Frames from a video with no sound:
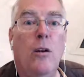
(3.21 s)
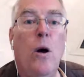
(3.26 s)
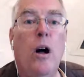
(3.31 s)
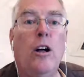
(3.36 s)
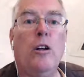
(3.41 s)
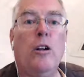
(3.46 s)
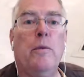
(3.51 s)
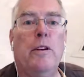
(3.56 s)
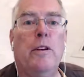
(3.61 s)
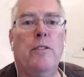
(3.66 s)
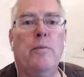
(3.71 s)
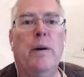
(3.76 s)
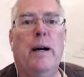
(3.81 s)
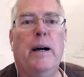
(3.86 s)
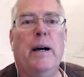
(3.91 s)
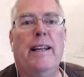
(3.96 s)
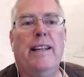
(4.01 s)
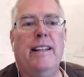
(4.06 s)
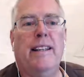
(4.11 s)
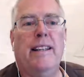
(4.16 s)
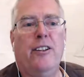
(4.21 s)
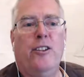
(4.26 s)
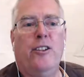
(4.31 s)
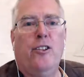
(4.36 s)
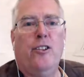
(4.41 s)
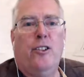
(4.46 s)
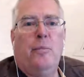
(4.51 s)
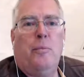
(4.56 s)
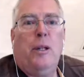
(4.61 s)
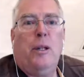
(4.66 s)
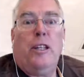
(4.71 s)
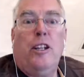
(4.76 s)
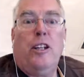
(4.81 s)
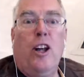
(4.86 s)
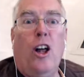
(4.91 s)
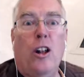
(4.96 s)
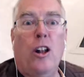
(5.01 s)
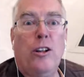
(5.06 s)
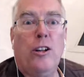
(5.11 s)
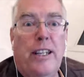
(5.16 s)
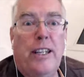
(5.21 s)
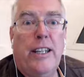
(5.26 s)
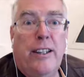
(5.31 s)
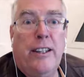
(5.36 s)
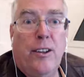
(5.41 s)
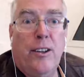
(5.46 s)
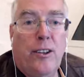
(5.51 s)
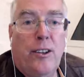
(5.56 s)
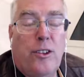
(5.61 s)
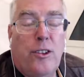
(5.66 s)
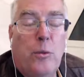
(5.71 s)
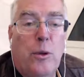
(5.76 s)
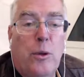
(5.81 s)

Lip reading: Welcome everybody. This is the $1 Billion Deals,